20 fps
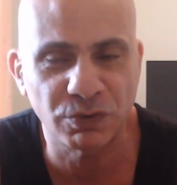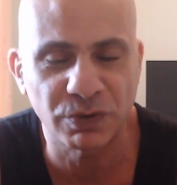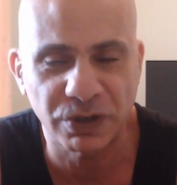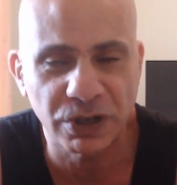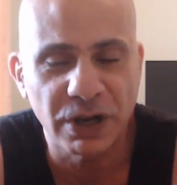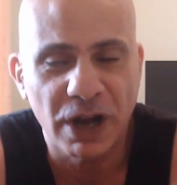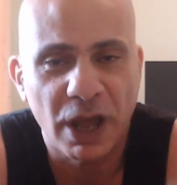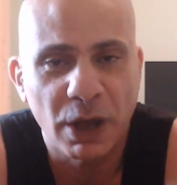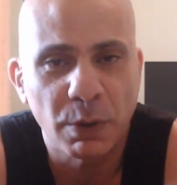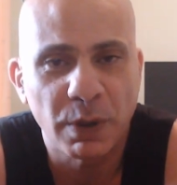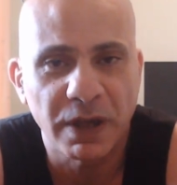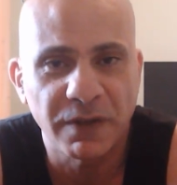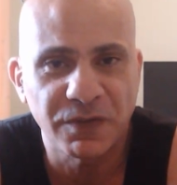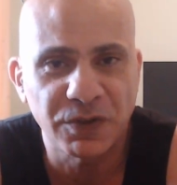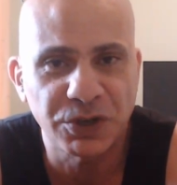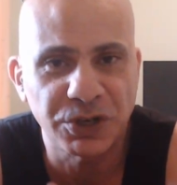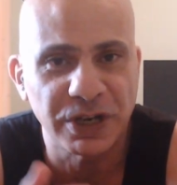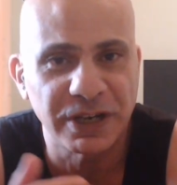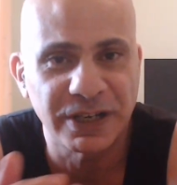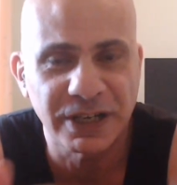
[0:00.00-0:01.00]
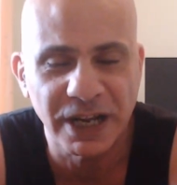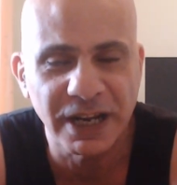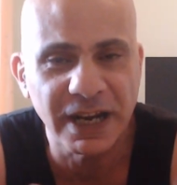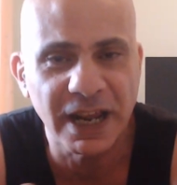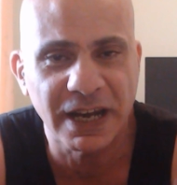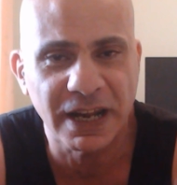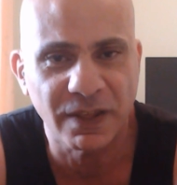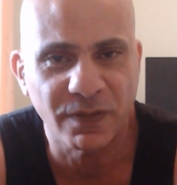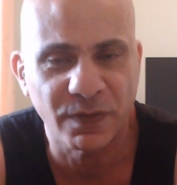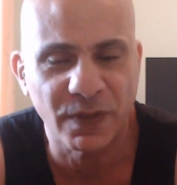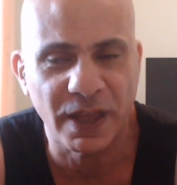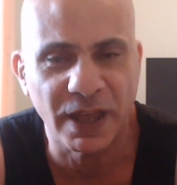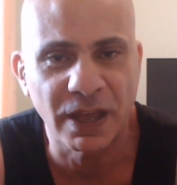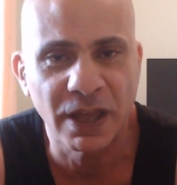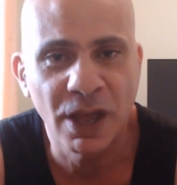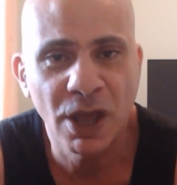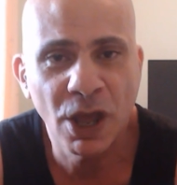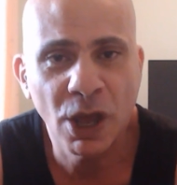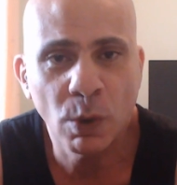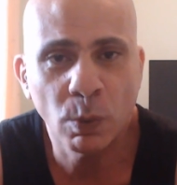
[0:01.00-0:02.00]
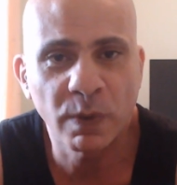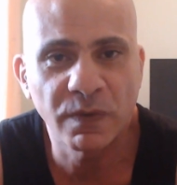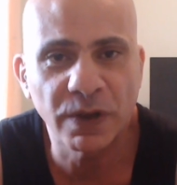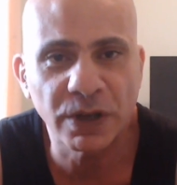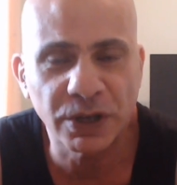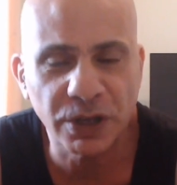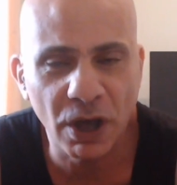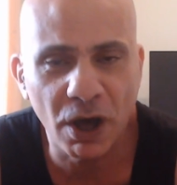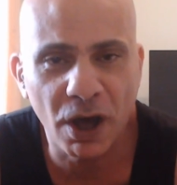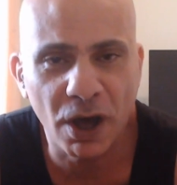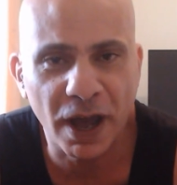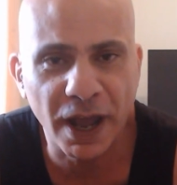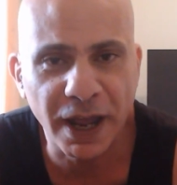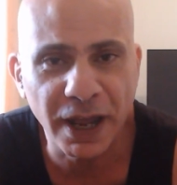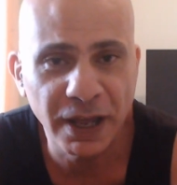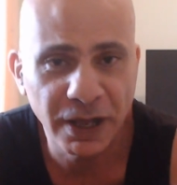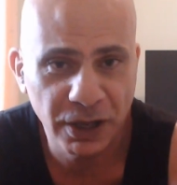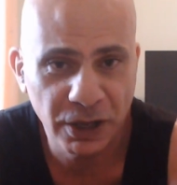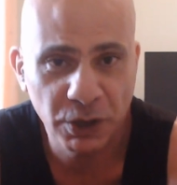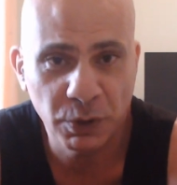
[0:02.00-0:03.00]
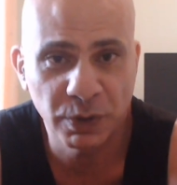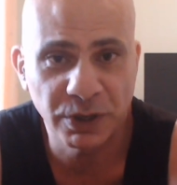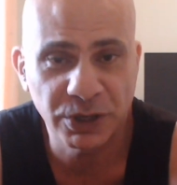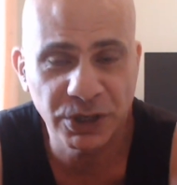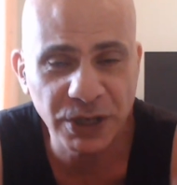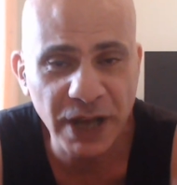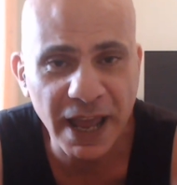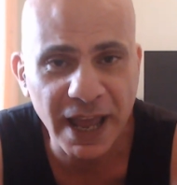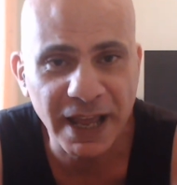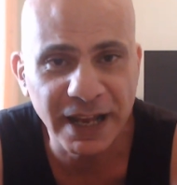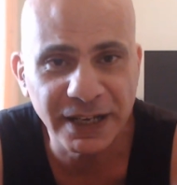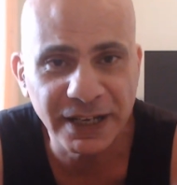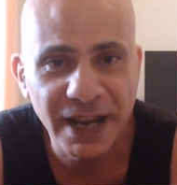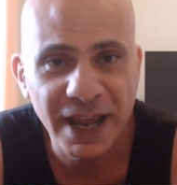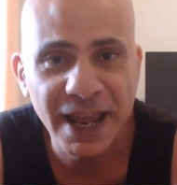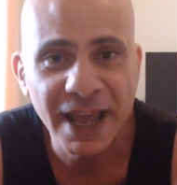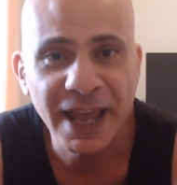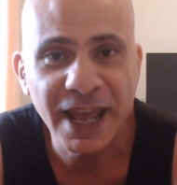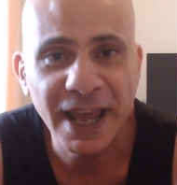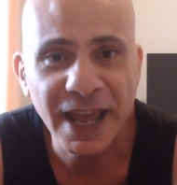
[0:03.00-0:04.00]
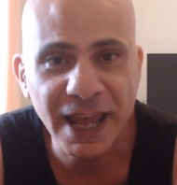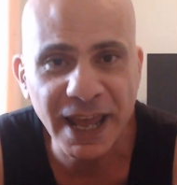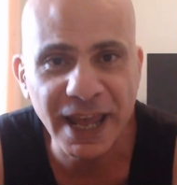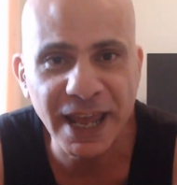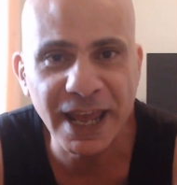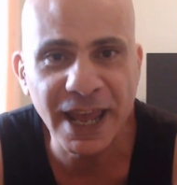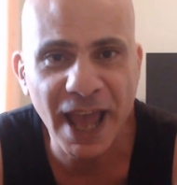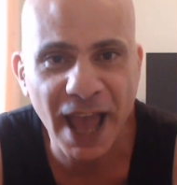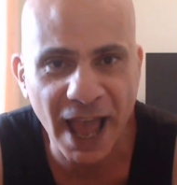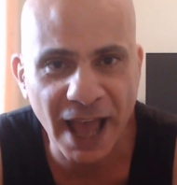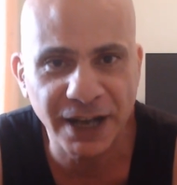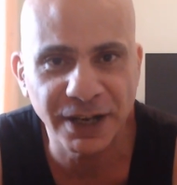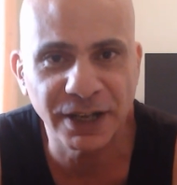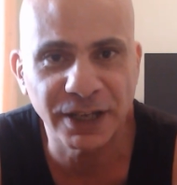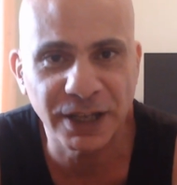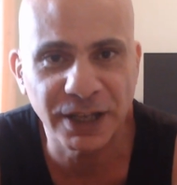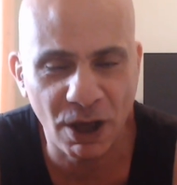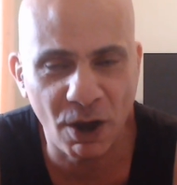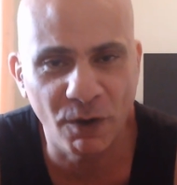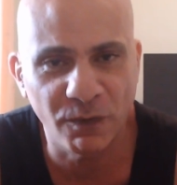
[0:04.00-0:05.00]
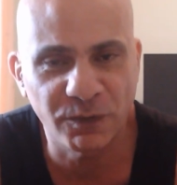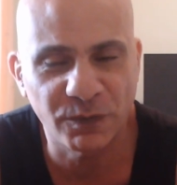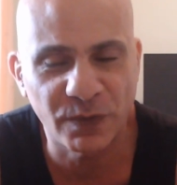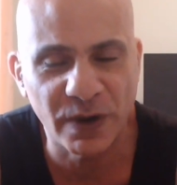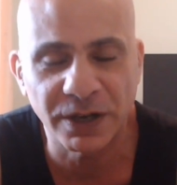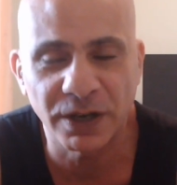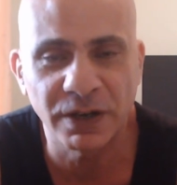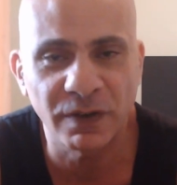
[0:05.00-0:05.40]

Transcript: you know, if she did anything with a guy who'd said he had a girlfriend.